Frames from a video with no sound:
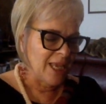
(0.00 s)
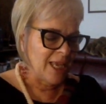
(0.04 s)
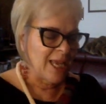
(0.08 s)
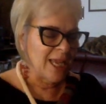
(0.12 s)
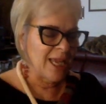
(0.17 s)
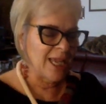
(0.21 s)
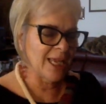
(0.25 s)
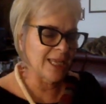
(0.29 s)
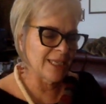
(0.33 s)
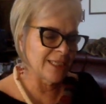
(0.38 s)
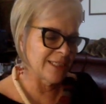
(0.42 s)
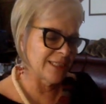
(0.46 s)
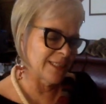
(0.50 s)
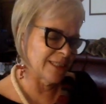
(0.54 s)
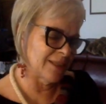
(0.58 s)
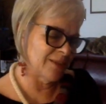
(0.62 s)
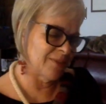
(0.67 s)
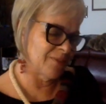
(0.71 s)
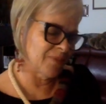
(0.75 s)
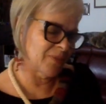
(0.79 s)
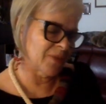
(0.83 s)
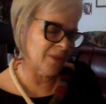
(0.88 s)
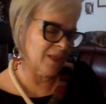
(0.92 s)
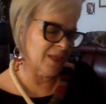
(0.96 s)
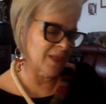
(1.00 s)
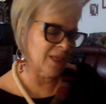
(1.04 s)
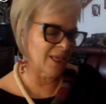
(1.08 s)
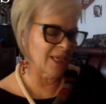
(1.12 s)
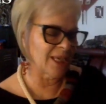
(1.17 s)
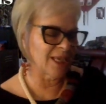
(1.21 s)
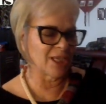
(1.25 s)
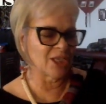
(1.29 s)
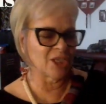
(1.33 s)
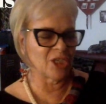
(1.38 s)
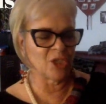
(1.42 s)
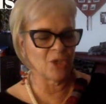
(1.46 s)
And
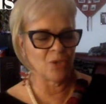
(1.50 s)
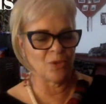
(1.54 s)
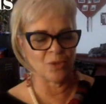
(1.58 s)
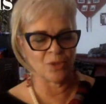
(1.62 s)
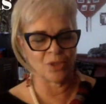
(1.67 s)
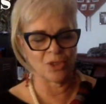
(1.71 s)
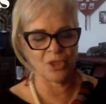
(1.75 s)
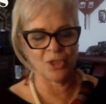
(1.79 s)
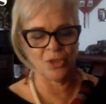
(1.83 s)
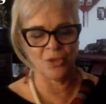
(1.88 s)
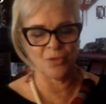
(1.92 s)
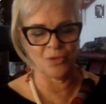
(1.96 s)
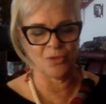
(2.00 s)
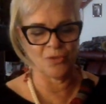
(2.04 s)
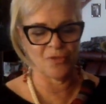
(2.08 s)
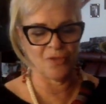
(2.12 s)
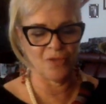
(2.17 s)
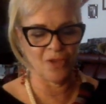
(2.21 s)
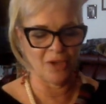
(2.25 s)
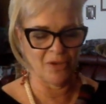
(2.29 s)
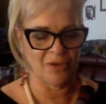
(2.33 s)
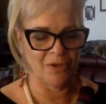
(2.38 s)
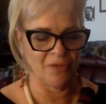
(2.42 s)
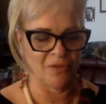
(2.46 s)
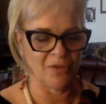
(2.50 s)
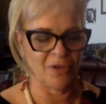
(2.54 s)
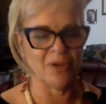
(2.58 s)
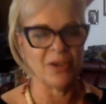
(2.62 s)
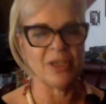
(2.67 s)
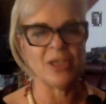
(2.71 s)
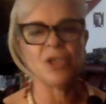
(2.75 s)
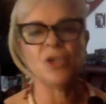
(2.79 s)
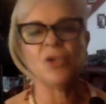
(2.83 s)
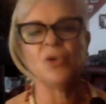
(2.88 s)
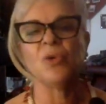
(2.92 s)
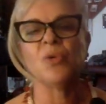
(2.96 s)
cute, cute, very, very
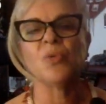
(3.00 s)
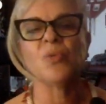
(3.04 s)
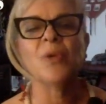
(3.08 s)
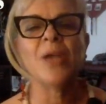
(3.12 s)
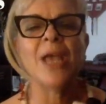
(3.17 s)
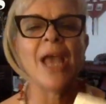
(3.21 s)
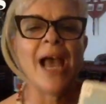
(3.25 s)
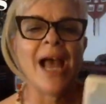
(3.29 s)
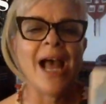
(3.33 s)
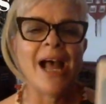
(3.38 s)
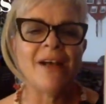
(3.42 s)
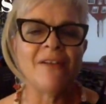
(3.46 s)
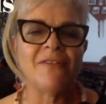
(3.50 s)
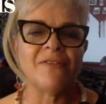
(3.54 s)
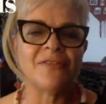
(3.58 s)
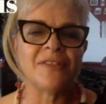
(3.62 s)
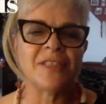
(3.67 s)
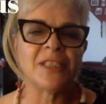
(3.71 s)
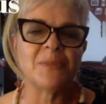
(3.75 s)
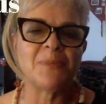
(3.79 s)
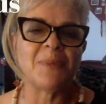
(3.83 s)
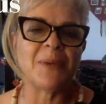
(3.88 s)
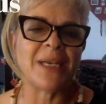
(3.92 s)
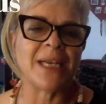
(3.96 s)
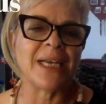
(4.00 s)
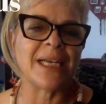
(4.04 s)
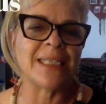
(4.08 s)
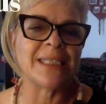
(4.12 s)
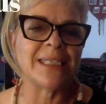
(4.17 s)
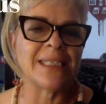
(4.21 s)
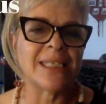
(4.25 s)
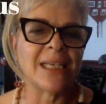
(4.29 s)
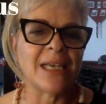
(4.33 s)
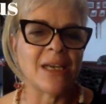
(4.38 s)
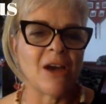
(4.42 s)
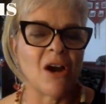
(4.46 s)
cute. We have
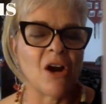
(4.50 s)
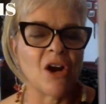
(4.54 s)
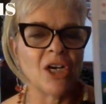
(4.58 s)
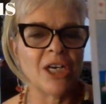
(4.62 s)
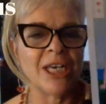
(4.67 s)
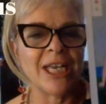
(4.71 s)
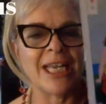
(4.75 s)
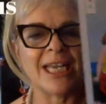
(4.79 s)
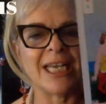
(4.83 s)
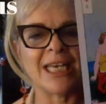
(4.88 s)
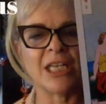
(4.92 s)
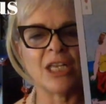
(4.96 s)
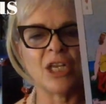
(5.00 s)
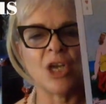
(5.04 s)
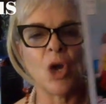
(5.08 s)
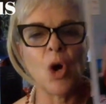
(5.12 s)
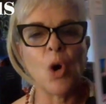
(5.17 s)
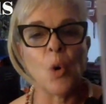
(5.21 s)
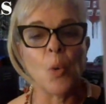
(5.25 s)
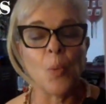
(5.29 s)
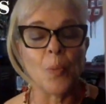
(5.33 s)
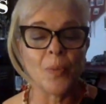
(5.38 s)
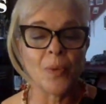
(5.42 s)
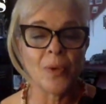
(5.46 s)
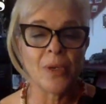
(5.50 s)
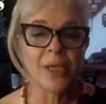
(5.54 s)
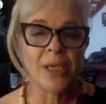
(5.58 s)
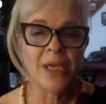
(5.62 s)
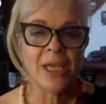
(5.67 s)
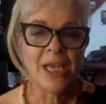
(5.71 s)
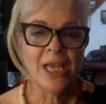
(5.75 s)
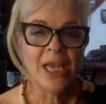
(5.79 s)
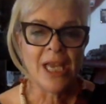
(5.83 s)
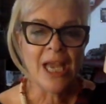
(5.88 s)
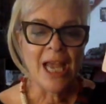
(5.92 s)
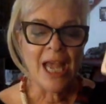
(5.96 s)
Speranza, our Lady Hope.
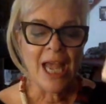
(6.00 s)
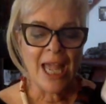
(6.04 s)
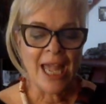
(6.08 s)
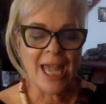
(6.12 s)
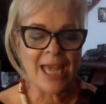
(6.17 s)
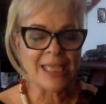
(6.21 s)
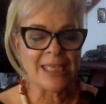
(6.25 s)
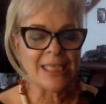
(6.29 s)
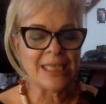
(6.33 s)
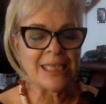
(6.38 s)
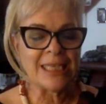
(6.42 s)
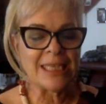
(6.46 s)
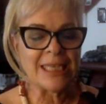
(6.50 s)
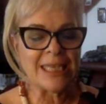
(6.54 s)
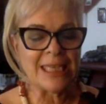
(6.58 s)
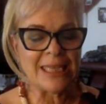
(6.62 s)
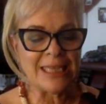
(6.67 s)
And the